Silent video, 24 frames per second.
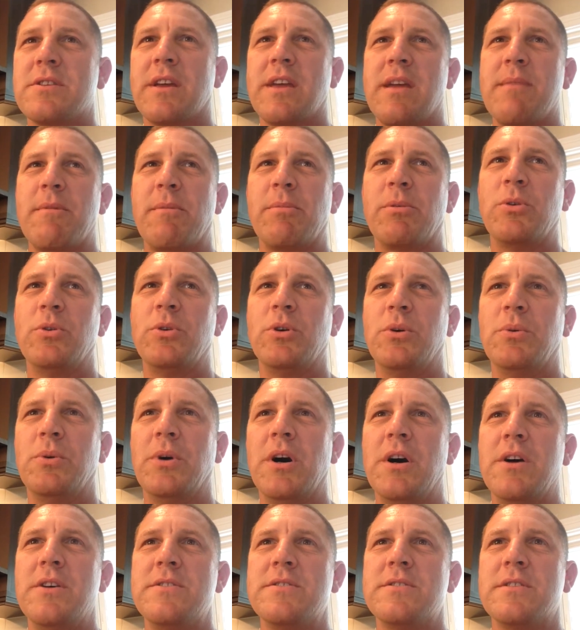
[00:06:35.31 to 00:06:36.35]
I can't remember who it
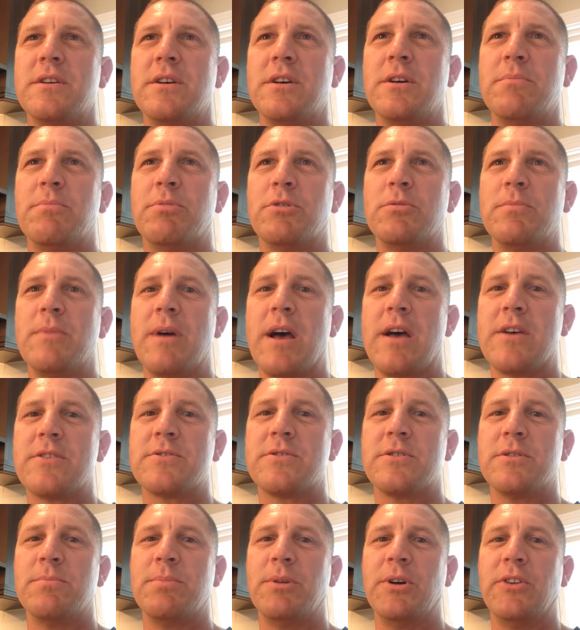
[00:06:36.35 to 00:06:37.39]
was, the
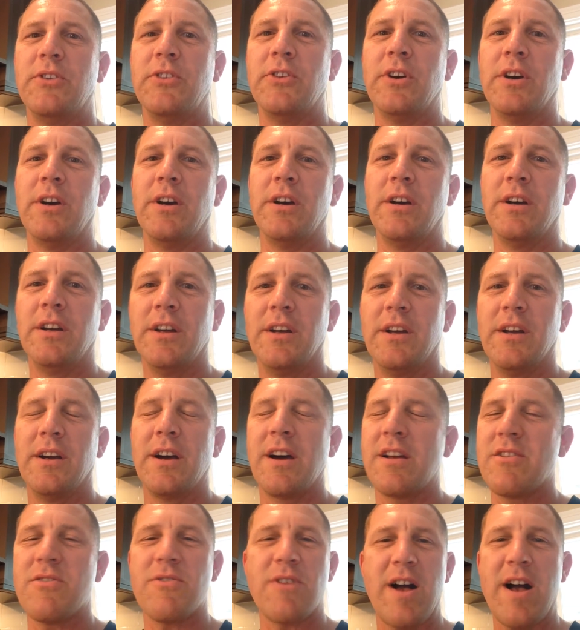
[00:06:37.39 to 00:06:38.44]
brewmaster, but uh,
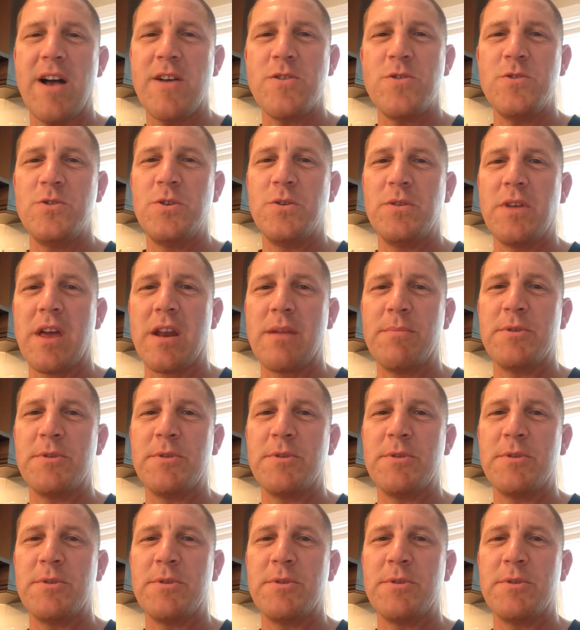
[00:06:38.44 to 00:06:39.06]
I don't know how you do that.